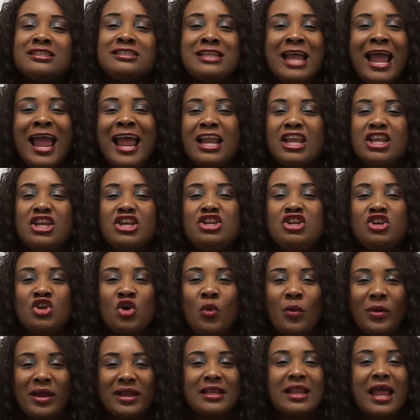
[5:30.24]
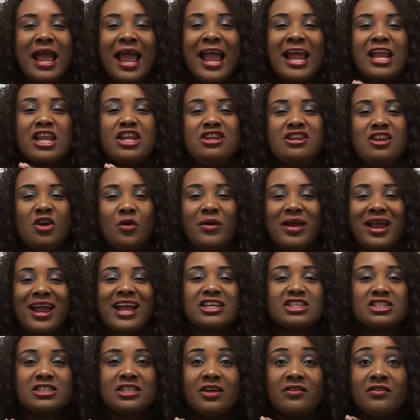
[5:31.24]
I knew it. I knew it.
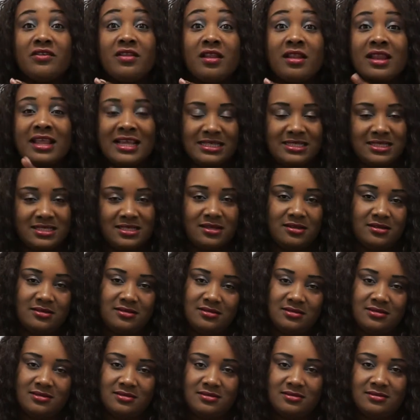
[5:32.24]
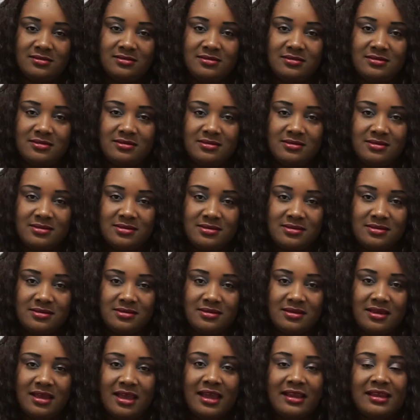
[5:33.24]
I should have listened.
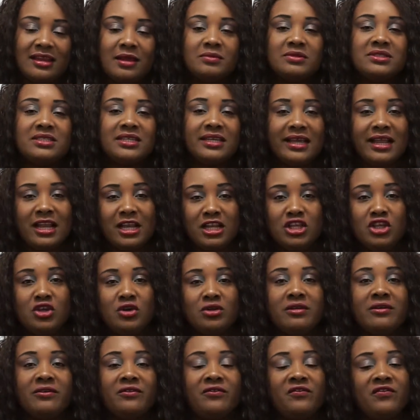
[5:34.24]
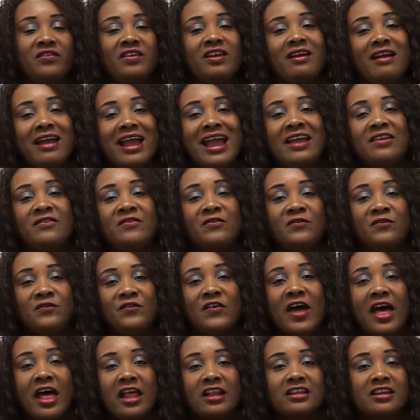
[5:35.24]
And I'm telling you, the fear I
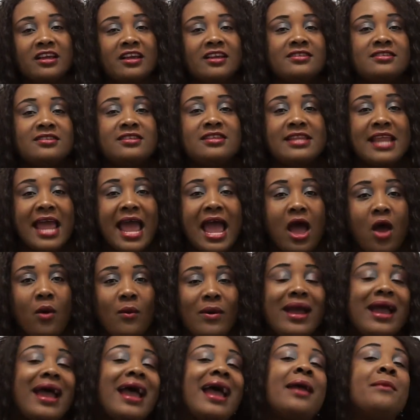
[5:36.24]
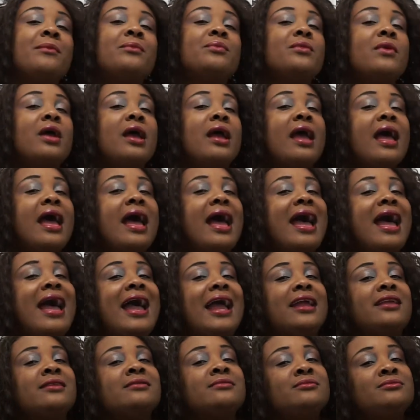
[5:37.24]
felt, because now
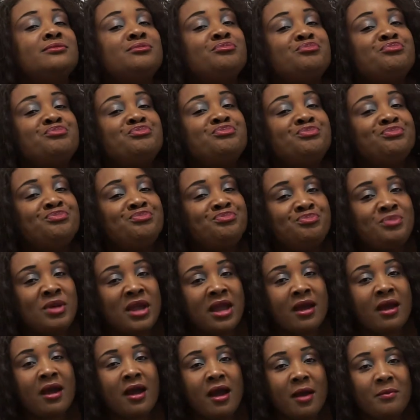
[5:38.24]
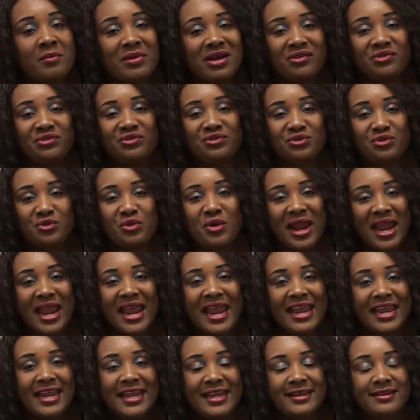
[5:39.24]
I become
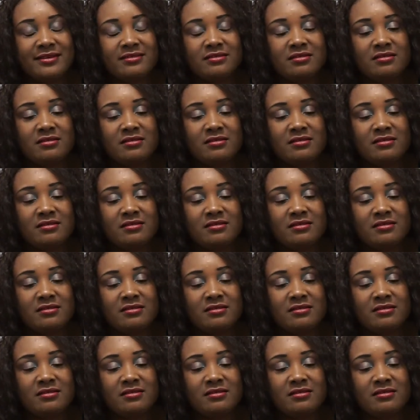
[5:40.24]
afraid